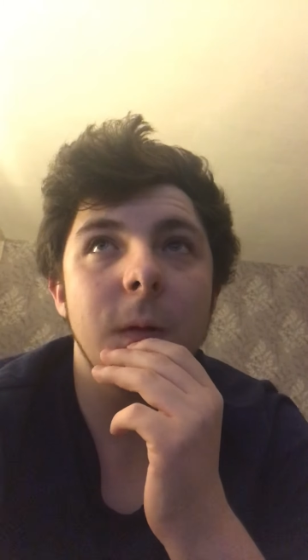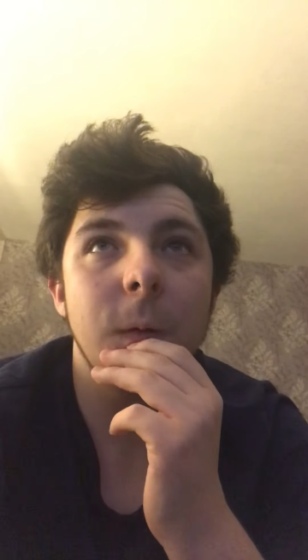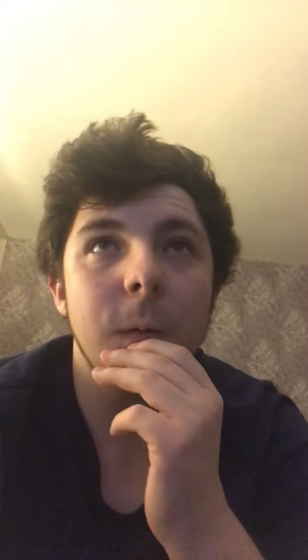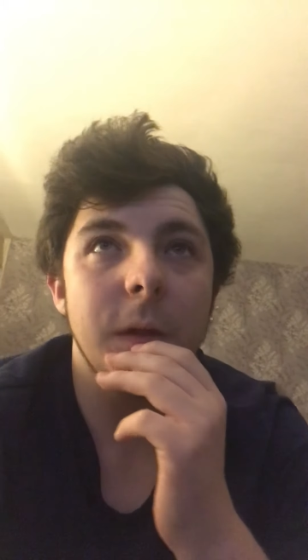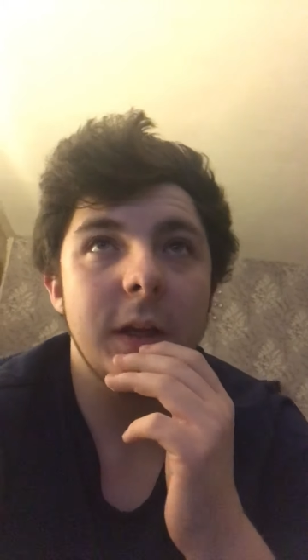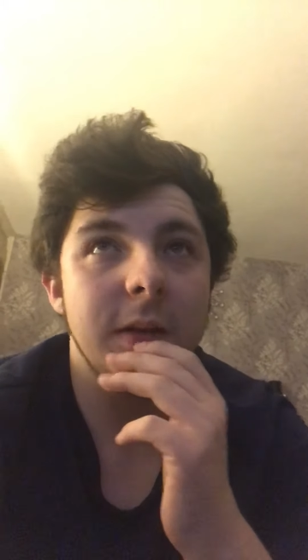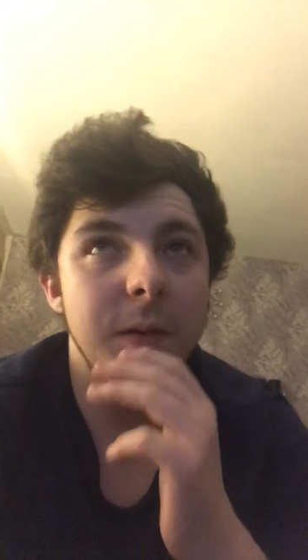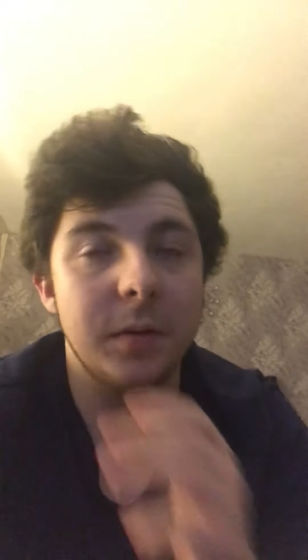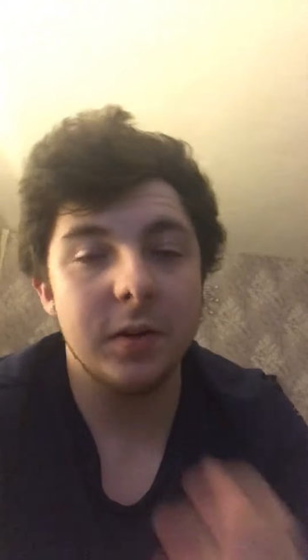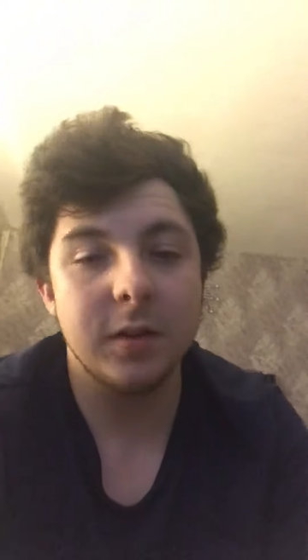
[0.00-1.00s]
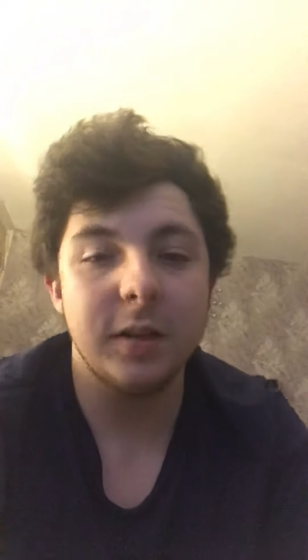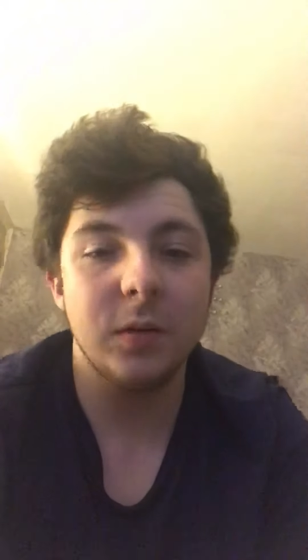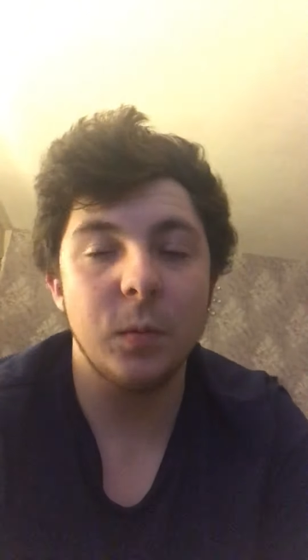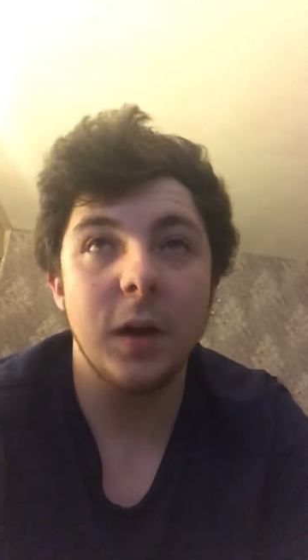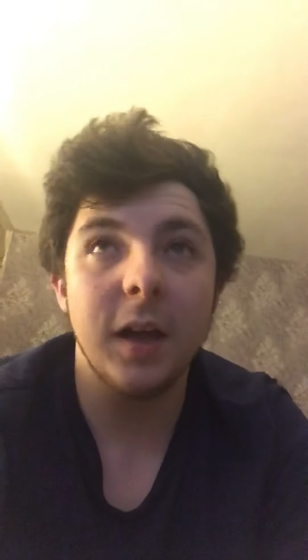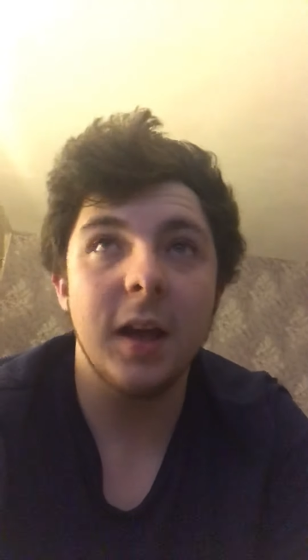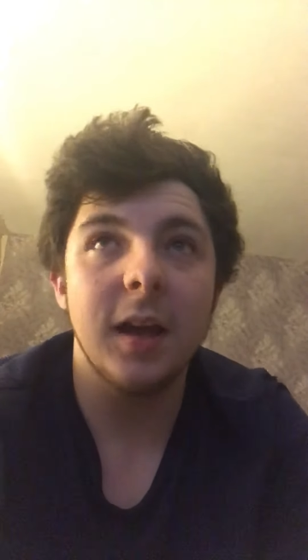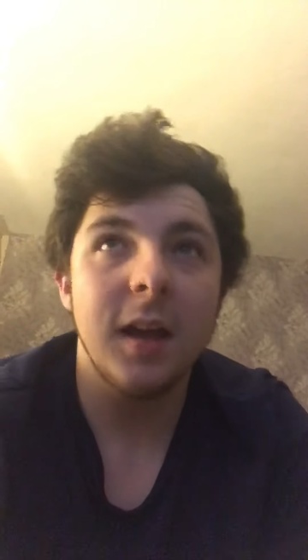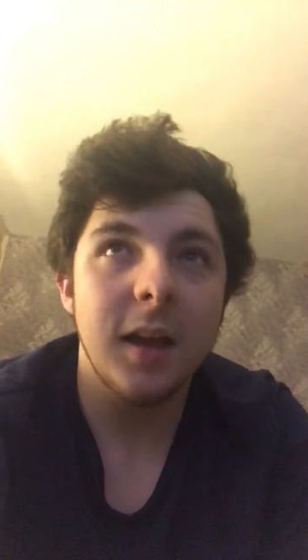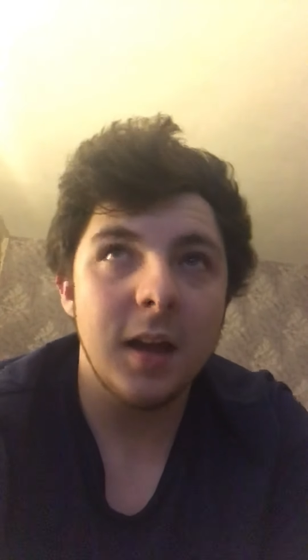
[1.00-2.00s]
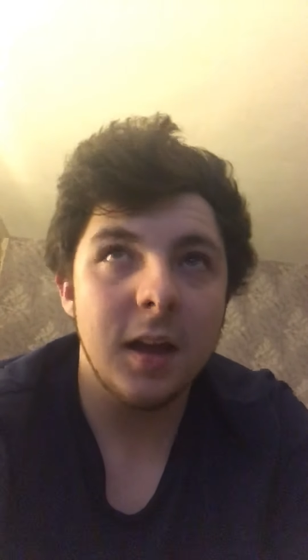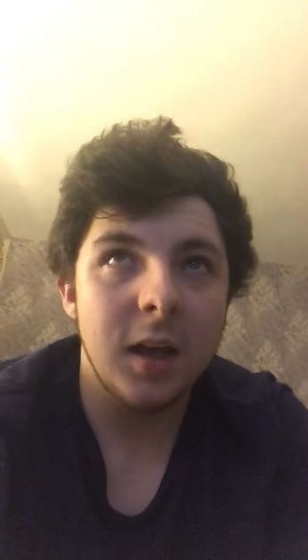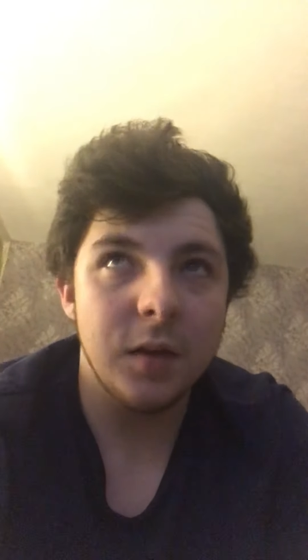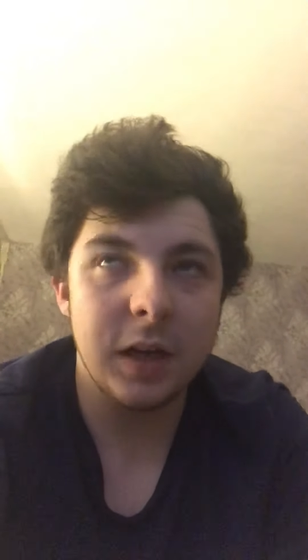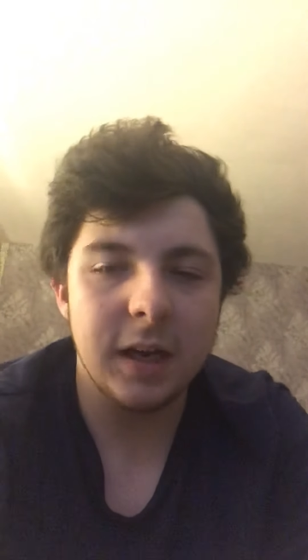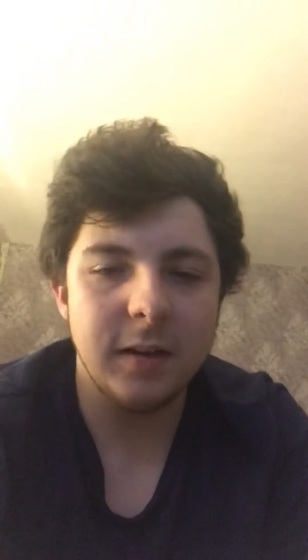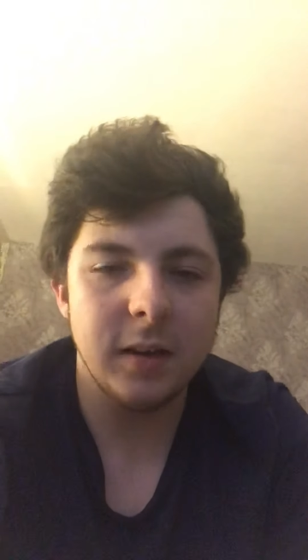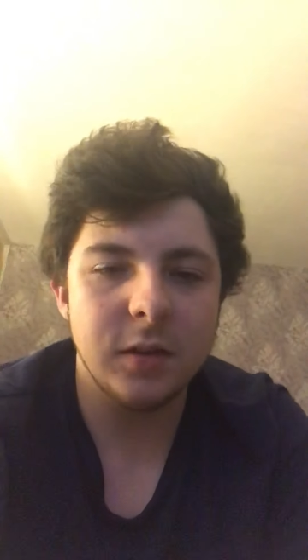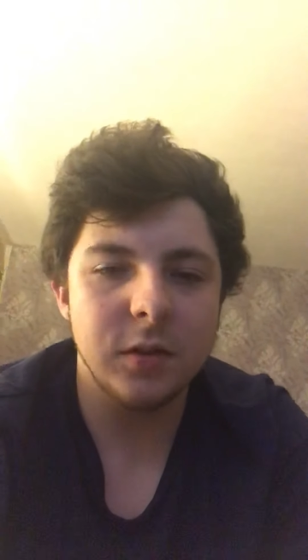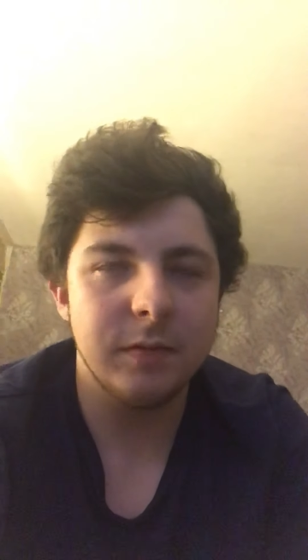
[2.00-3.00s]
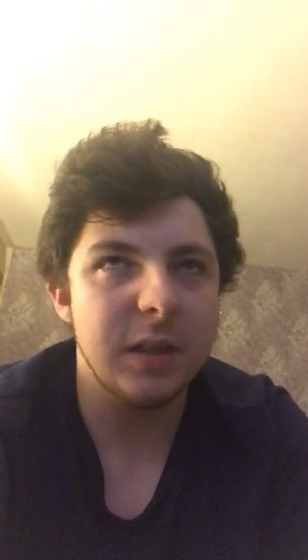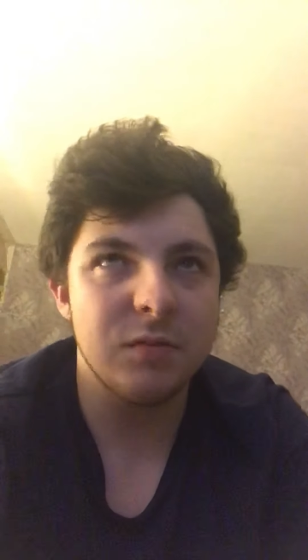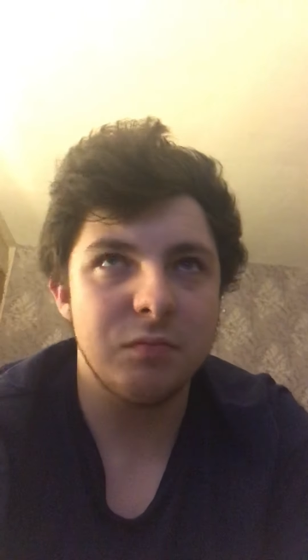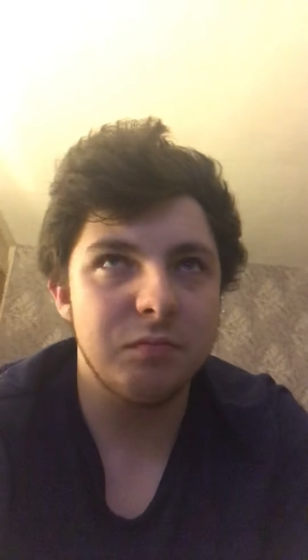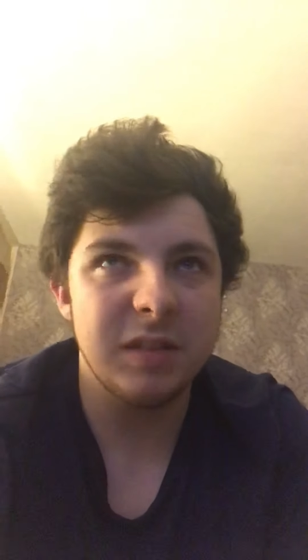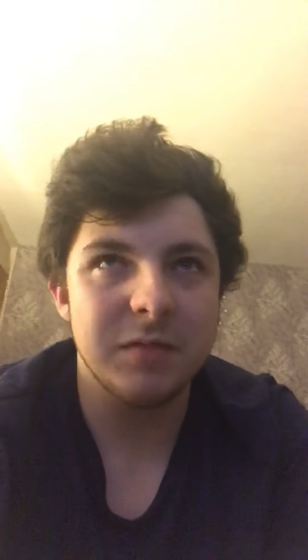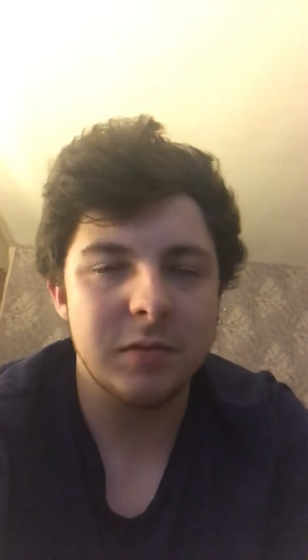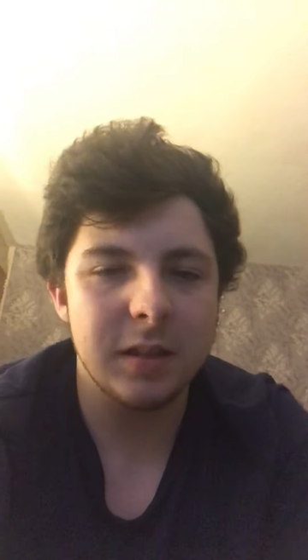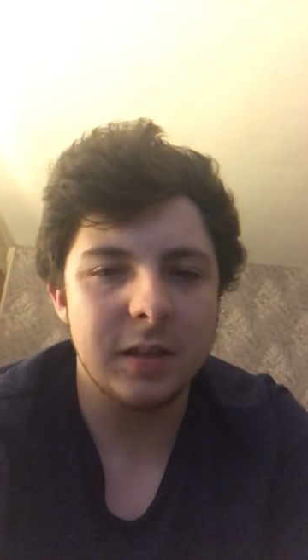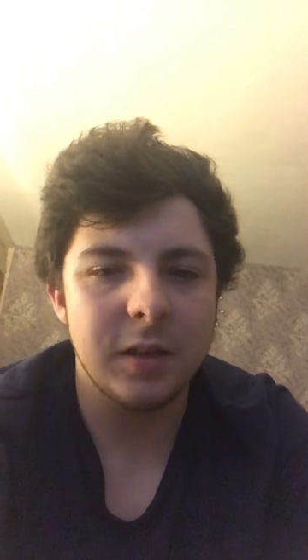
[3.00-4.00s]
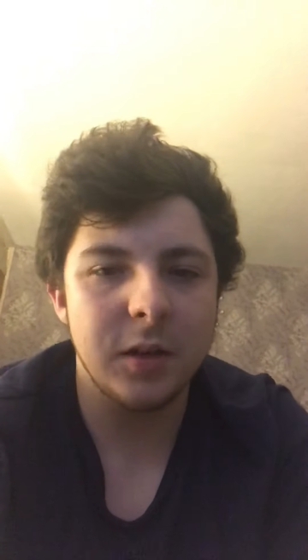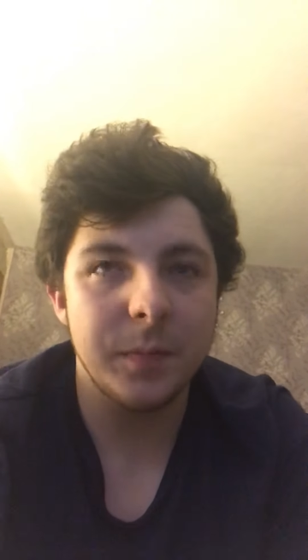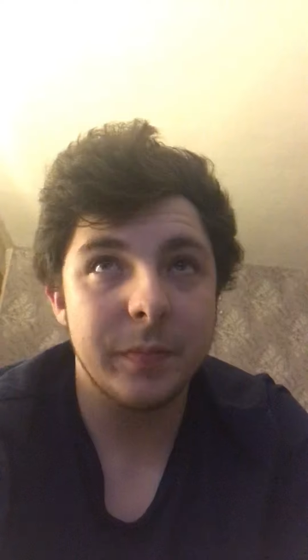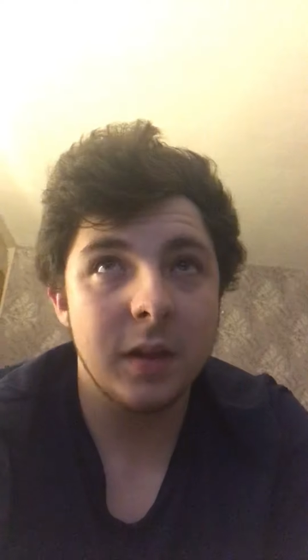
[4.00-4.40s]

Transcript: who thinks depression is a way of getting attention, it's really not.